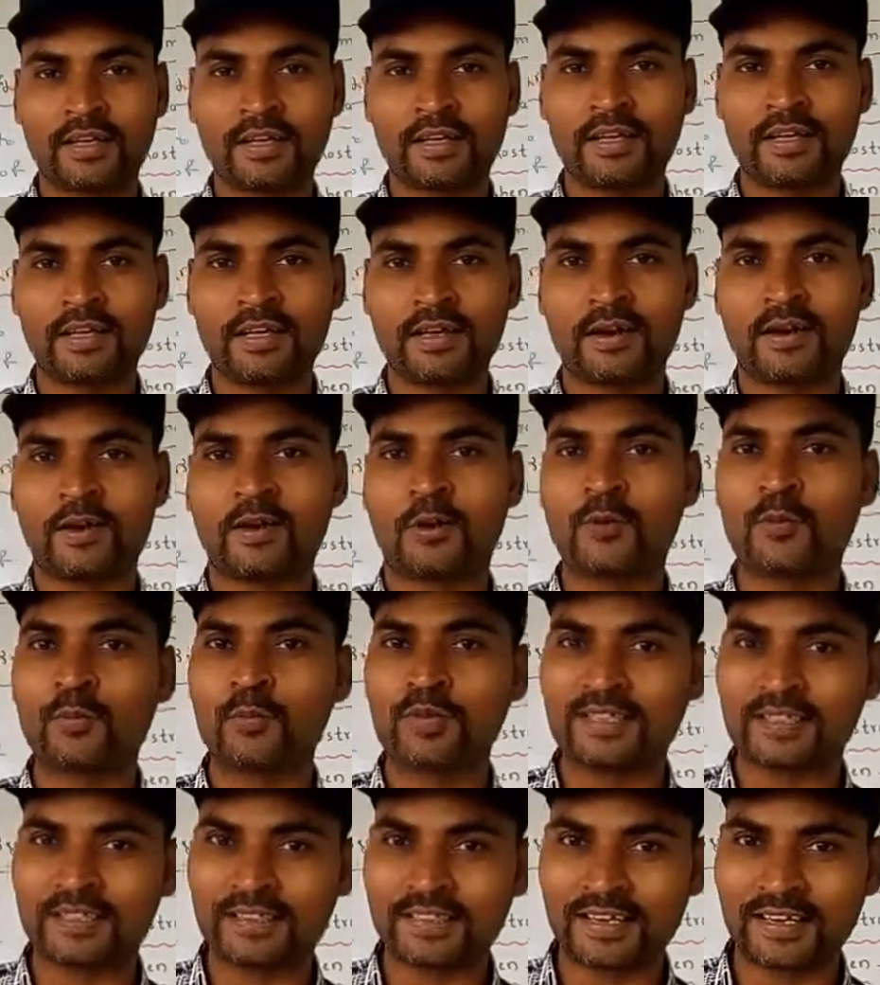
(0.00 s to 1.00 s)
Here how
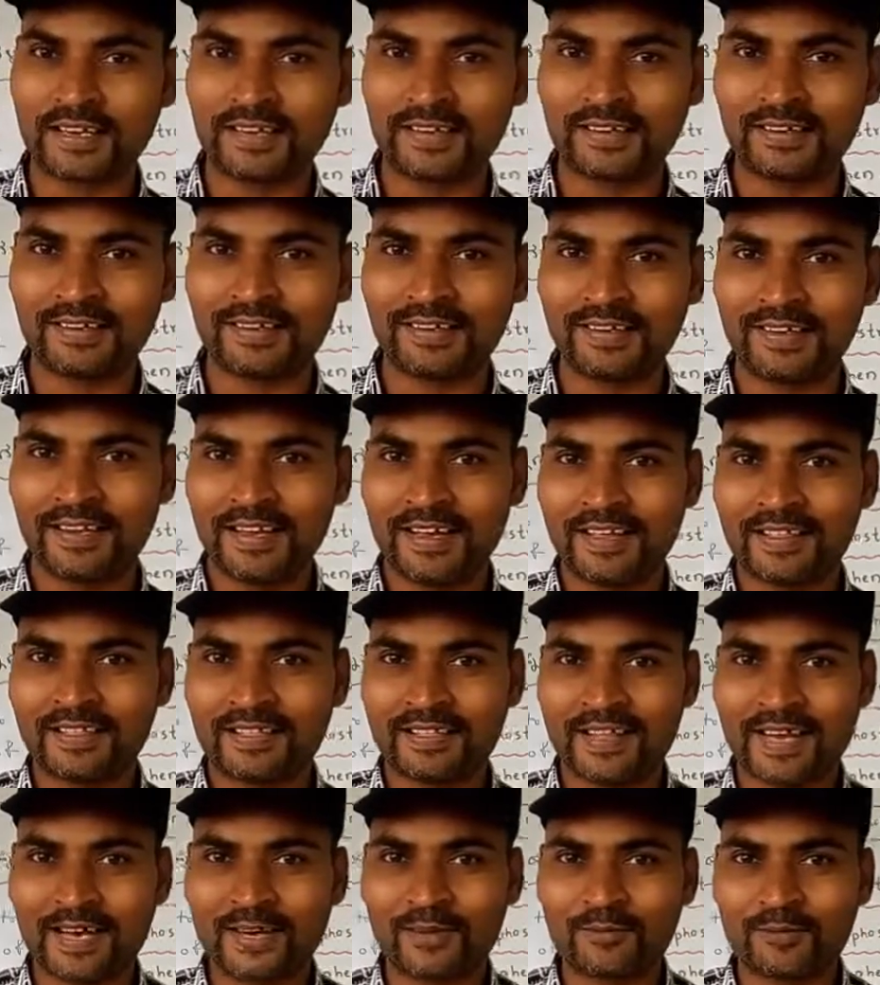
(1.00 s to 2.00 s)
much salary,
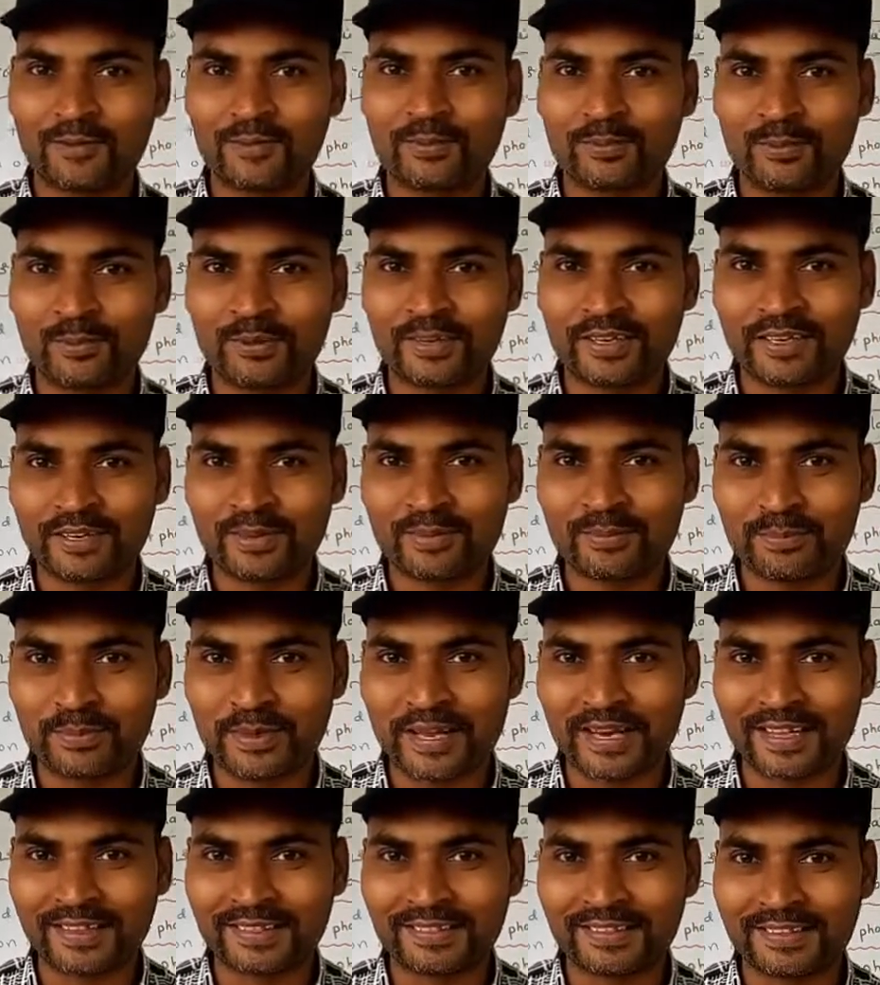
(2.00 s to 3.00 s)
that we put in
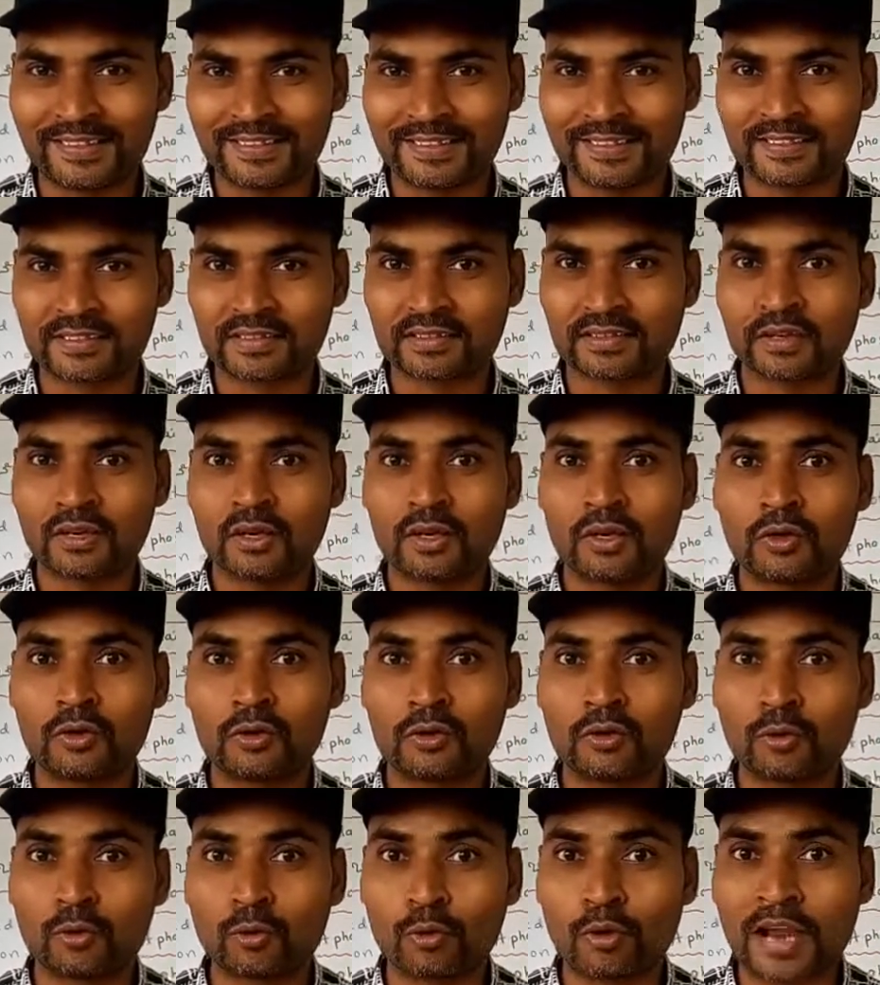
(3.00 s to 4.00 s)
parenthesis,
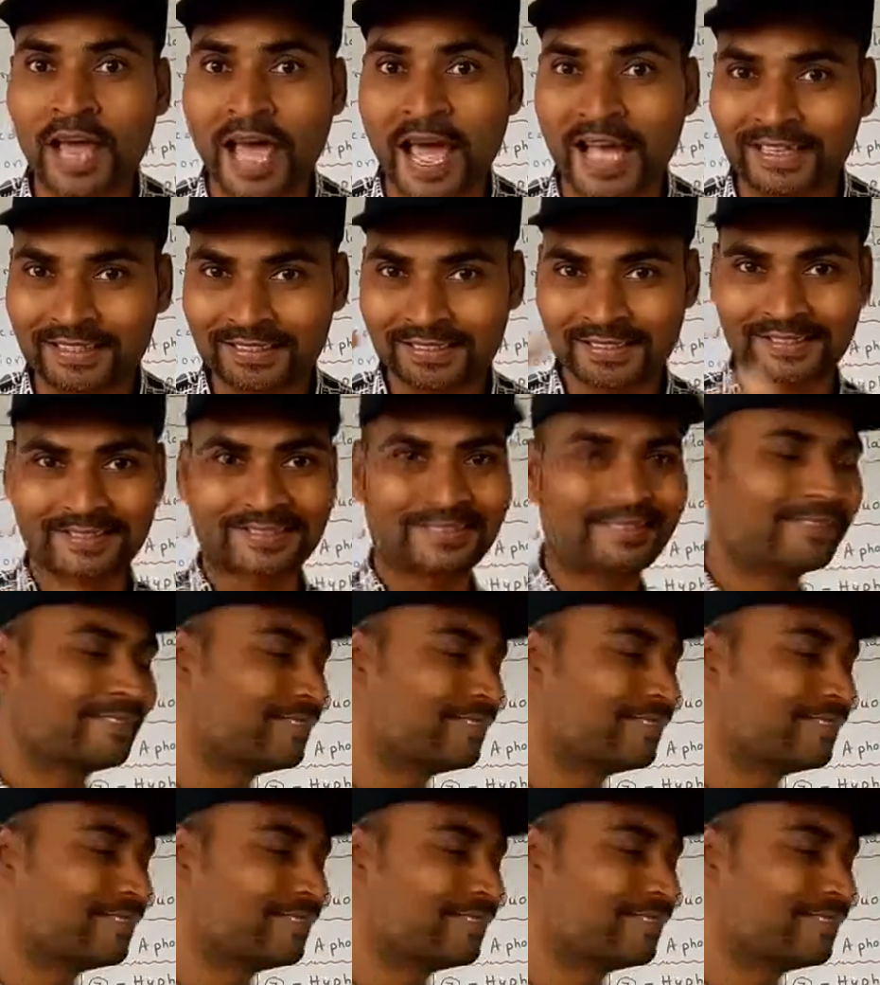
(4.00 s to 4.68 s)
2 lakhs.